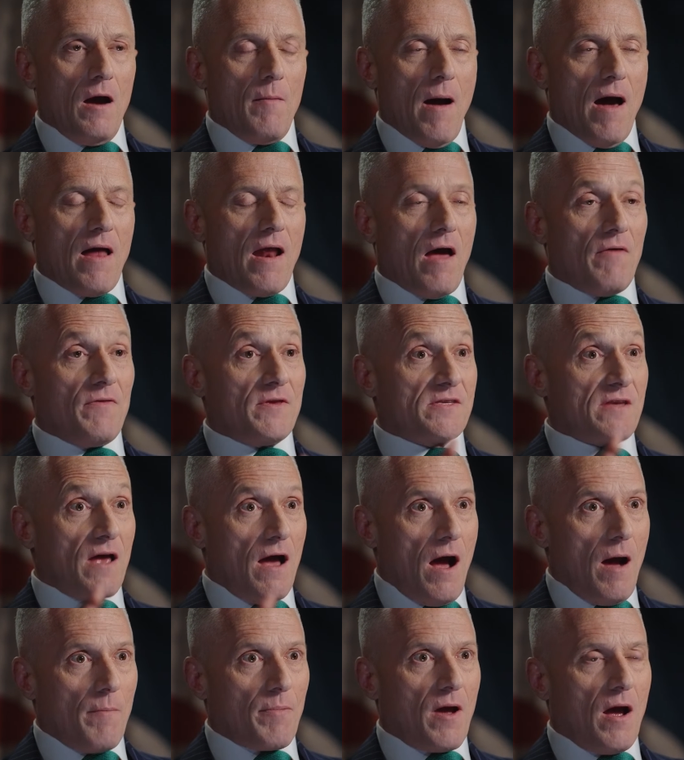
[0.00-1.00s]
about how this
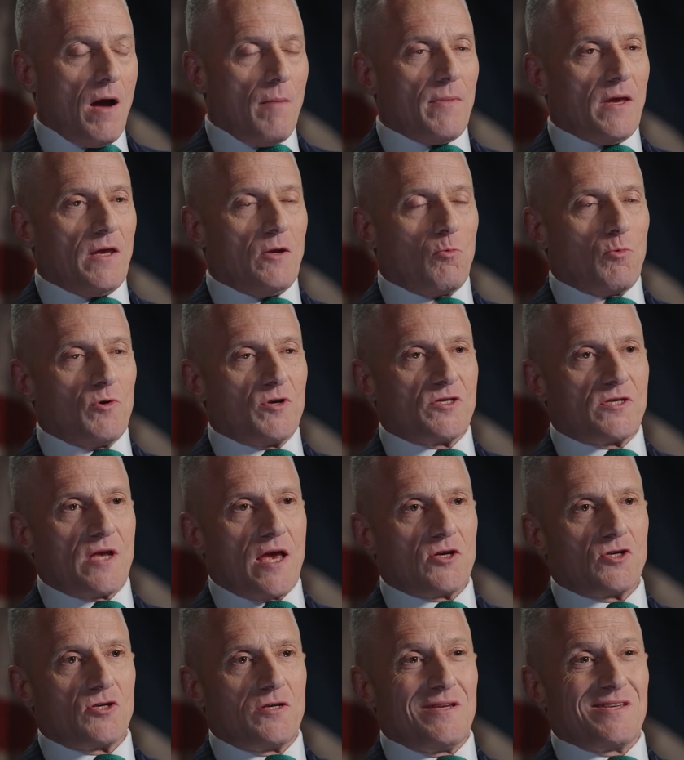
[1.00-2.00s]
upcoming
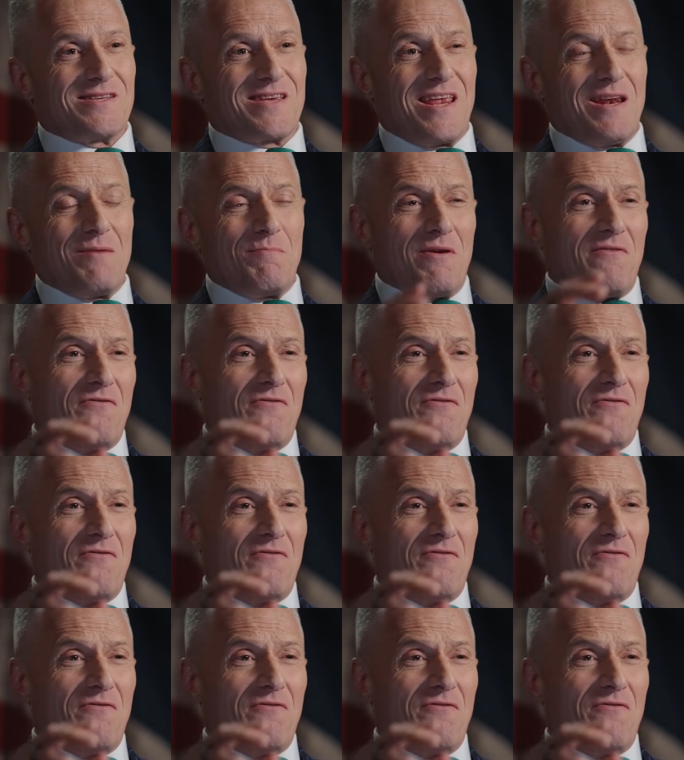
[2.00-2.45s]
recession is going to